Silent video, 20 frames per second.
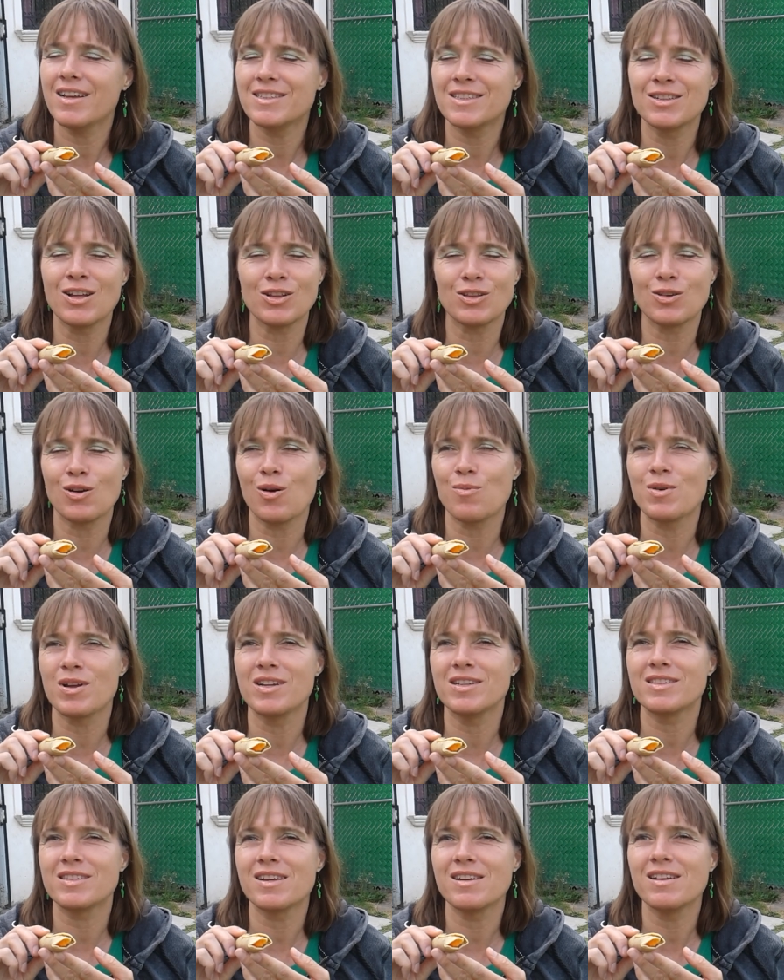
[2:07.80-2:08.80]
It's not
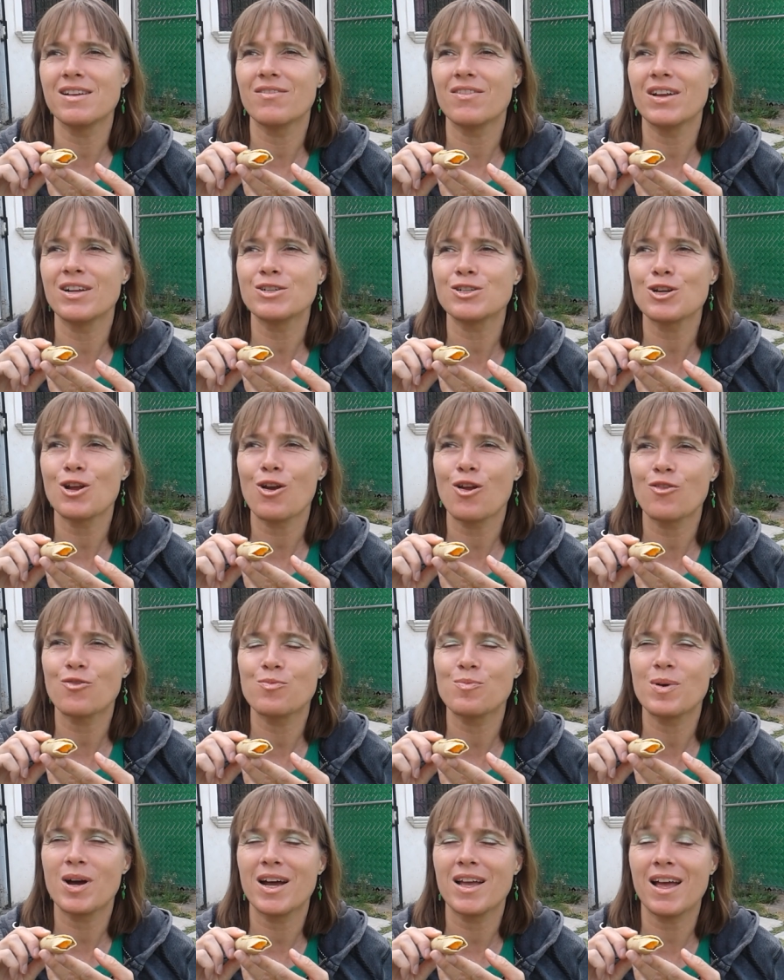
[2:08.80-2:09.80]
common. It's an invention of
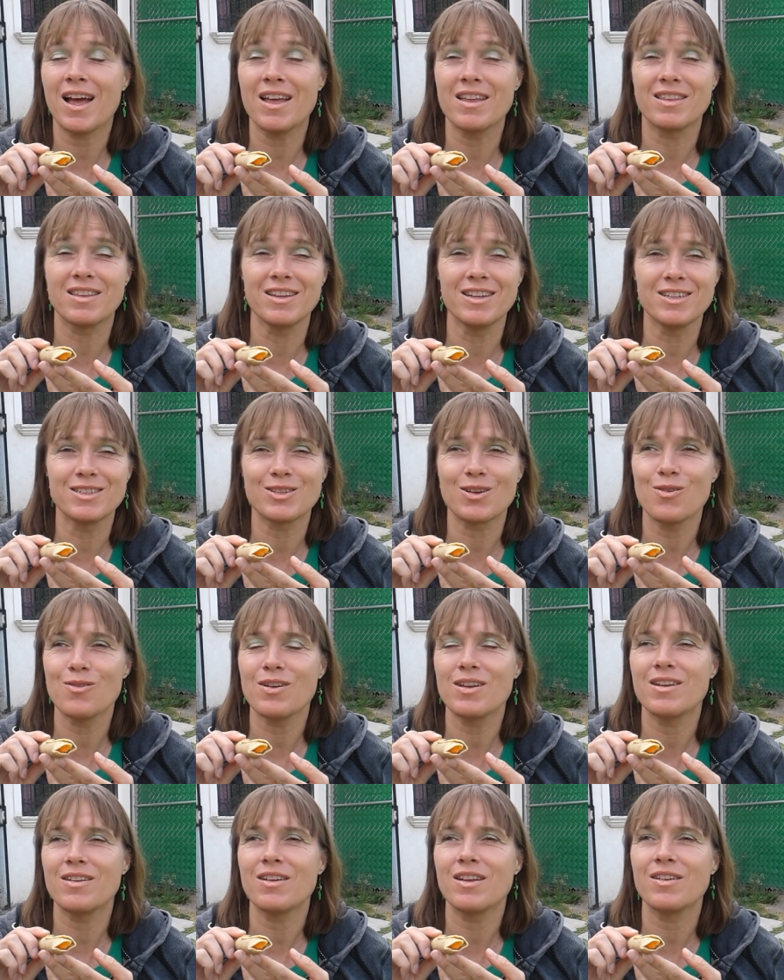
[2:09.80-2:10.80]
I think so,
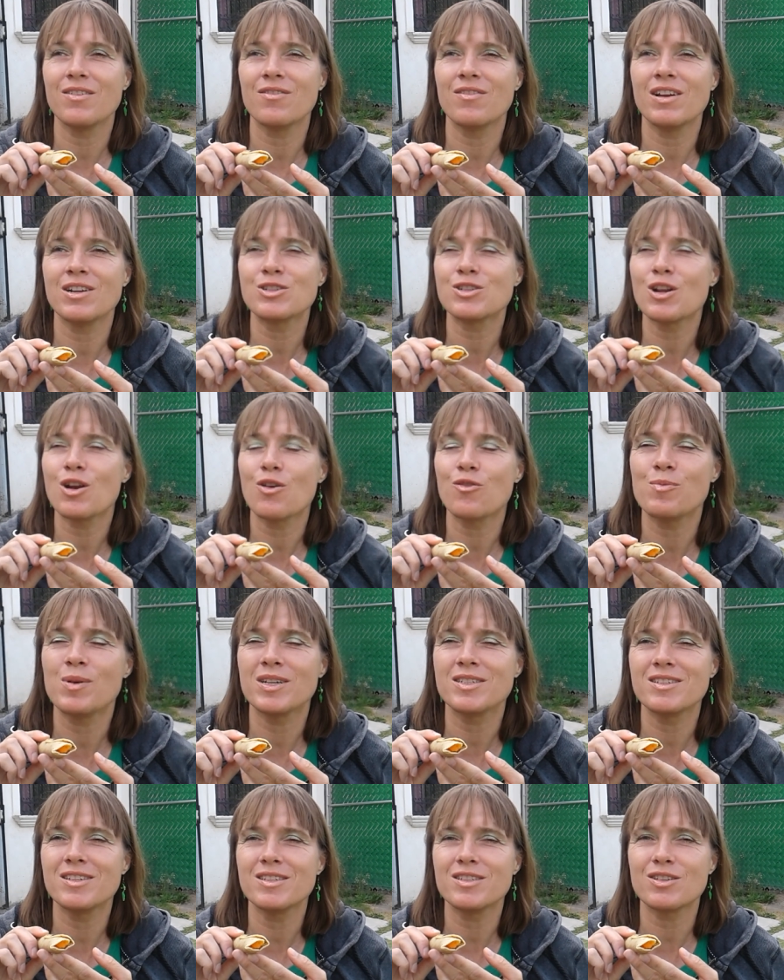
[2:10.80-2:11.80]
an invention of
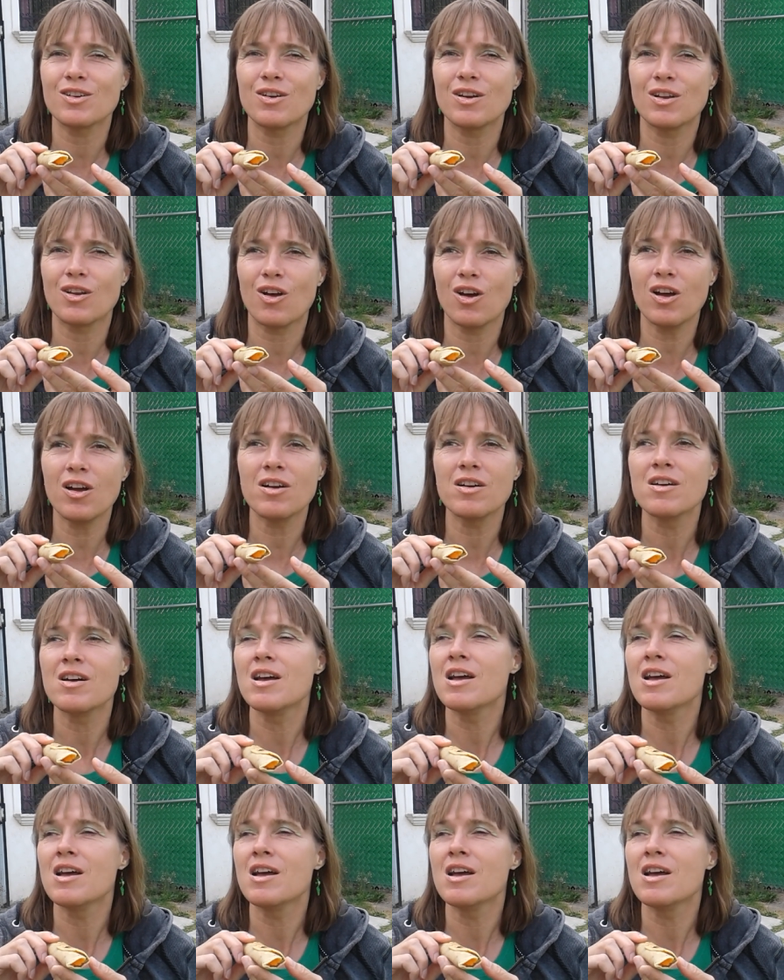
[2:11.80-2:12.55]
my sister-in-law,